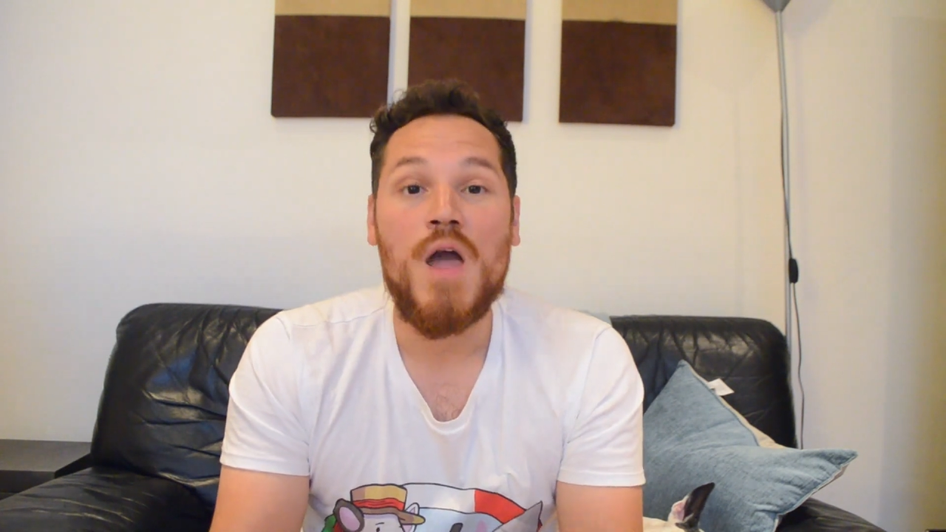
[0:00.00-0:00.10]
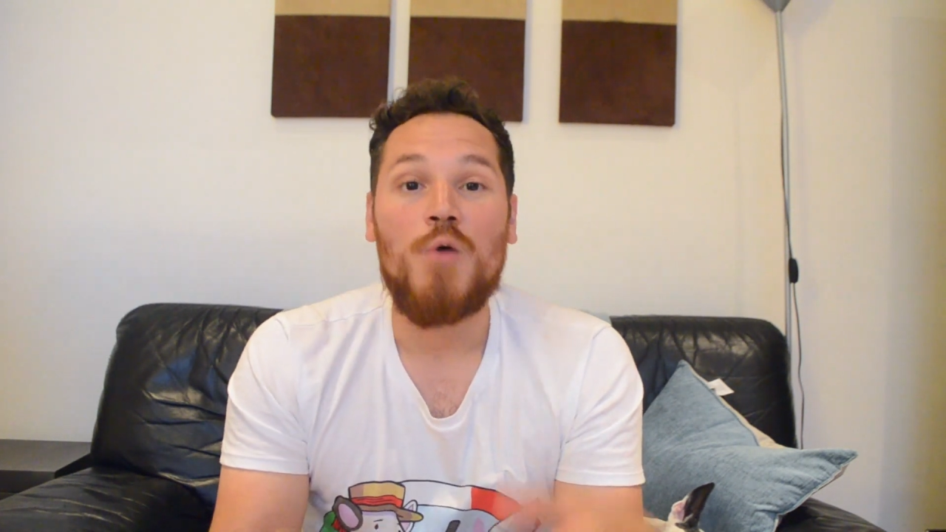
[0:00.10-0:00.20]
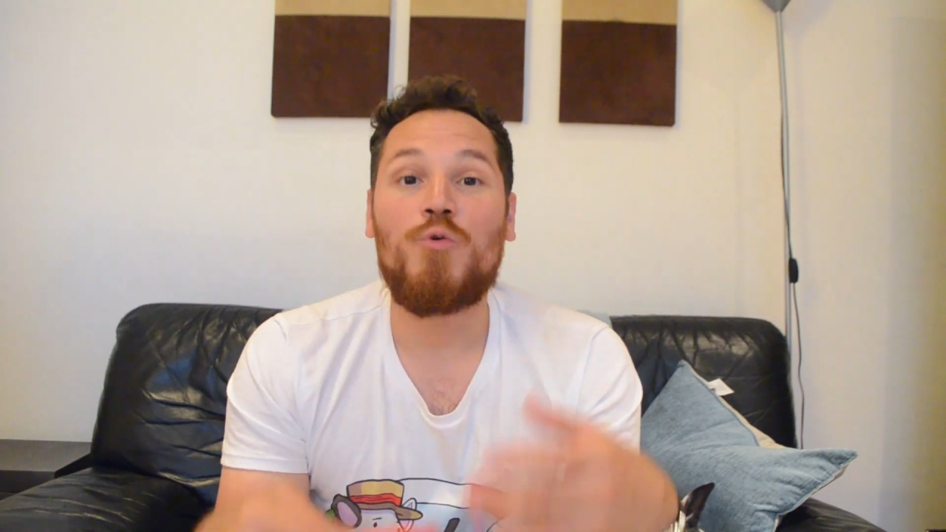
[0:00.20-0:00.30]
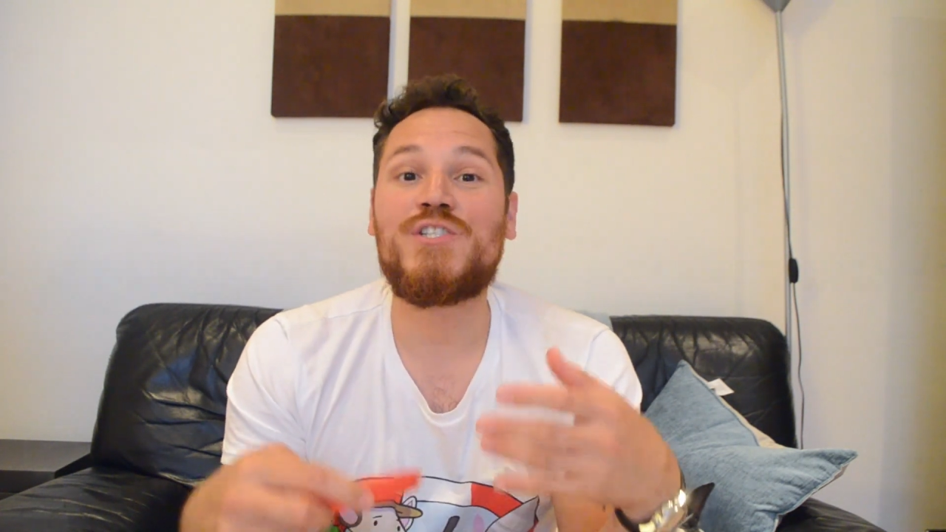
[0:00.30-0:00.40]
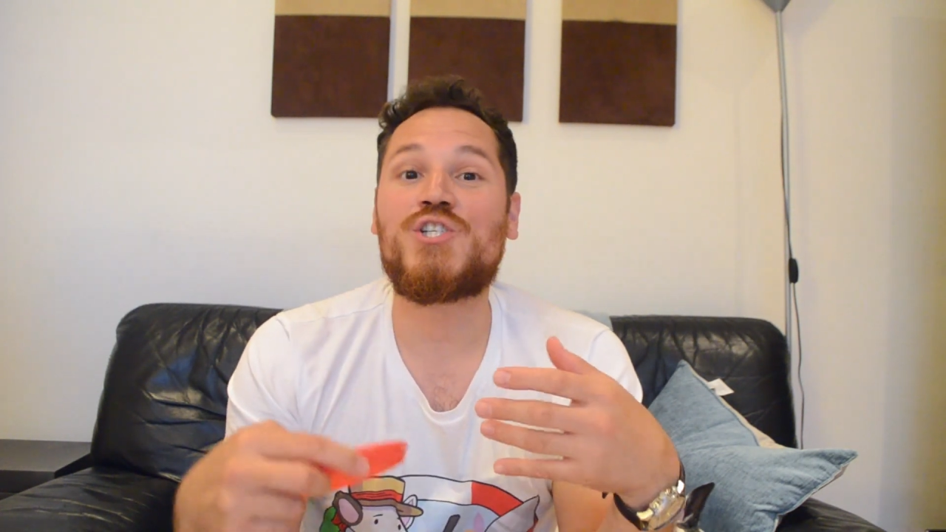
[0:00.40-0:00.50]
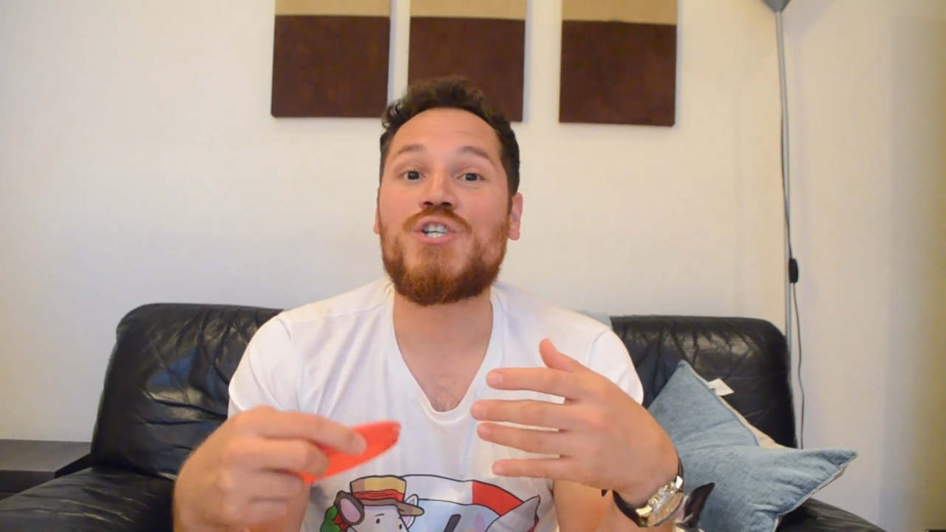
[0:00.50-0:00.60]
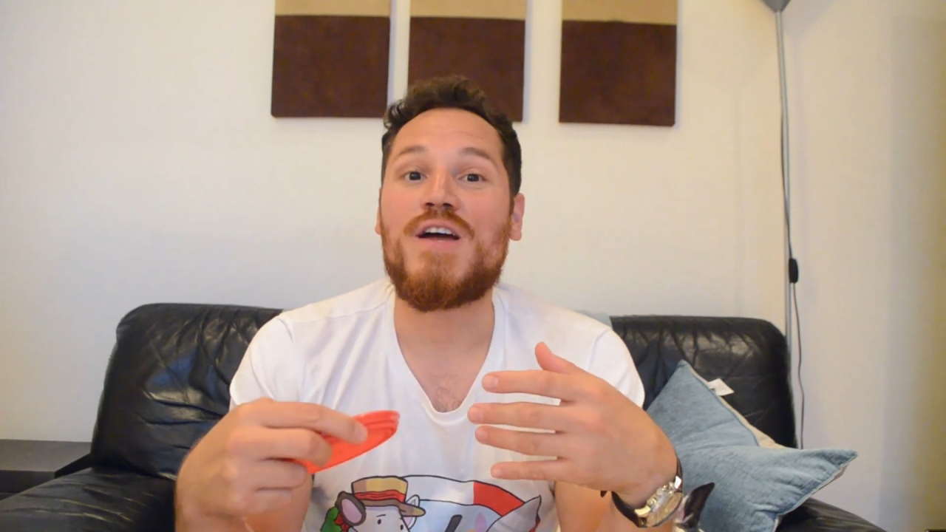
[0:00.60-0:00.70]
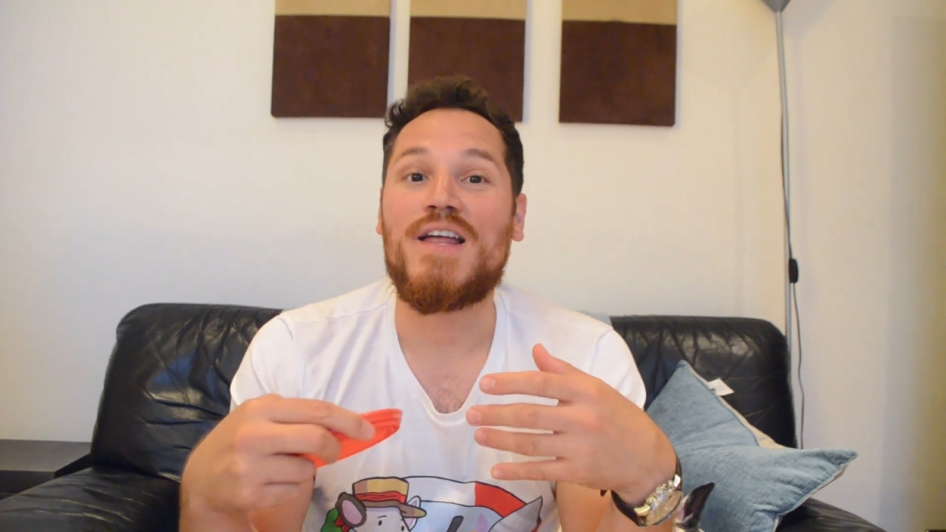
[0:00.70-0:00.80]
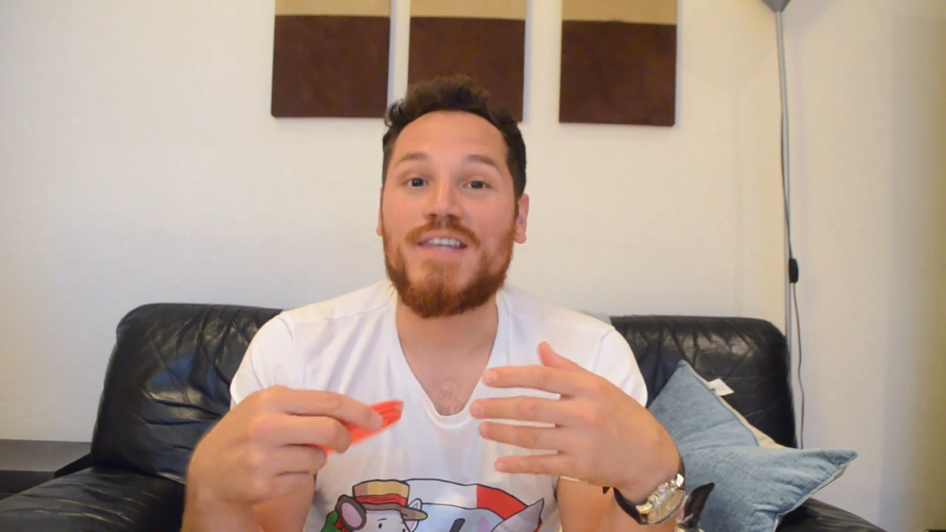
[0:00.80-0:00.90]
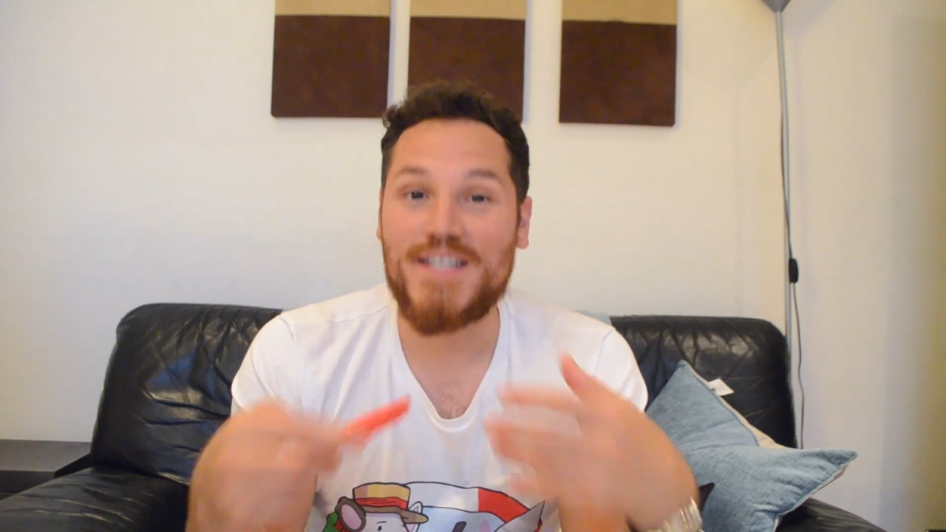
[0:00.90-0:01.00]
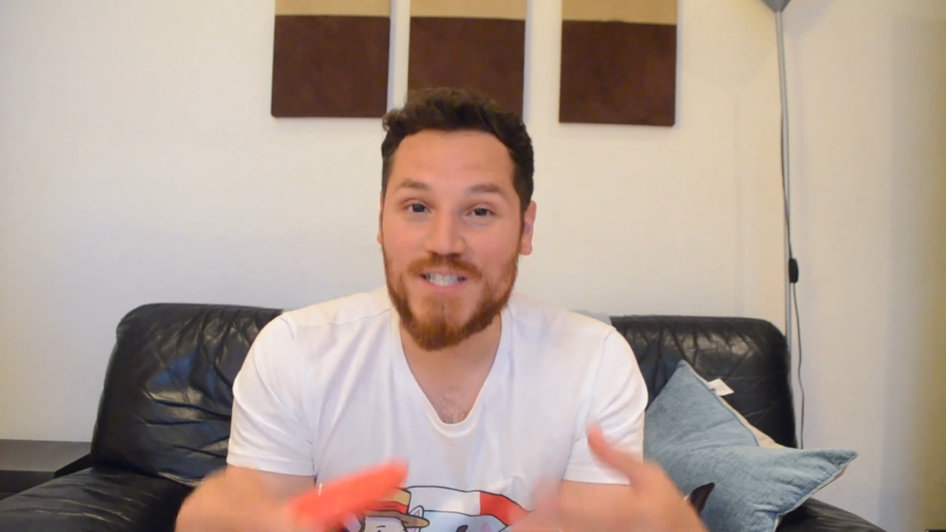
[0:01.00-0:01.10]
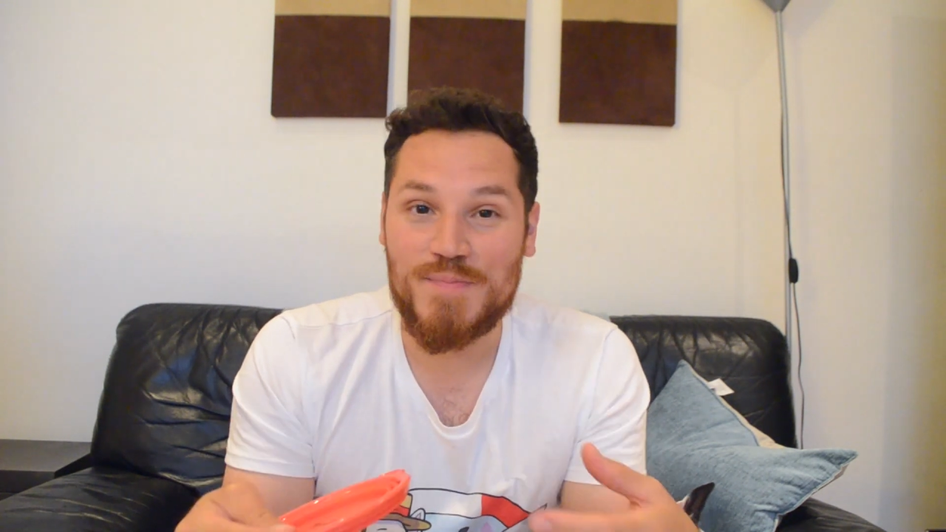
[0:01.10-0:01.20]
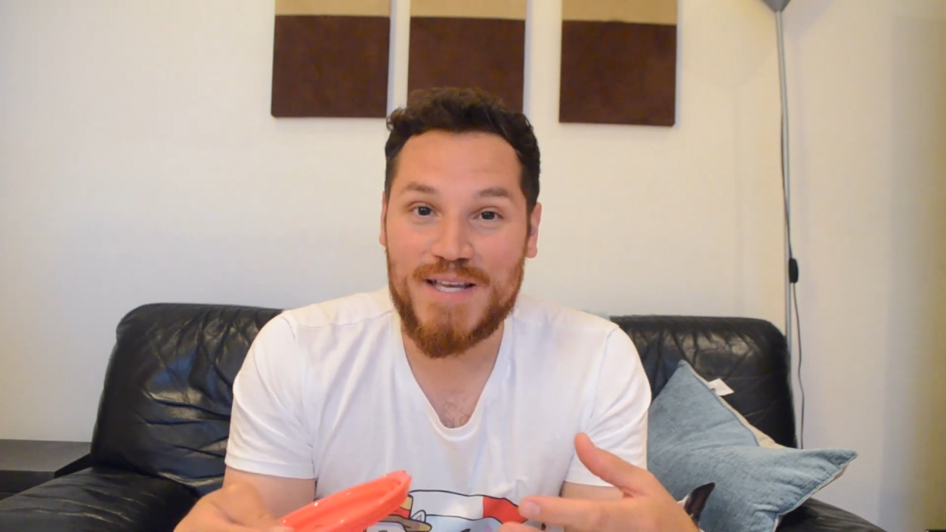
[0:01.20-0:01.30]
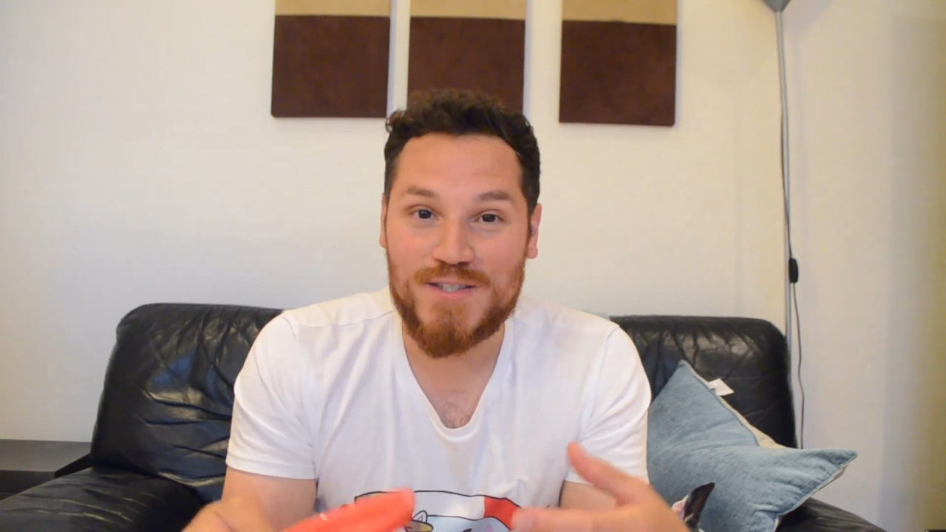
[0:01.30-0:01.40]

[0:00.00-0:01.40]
which leads me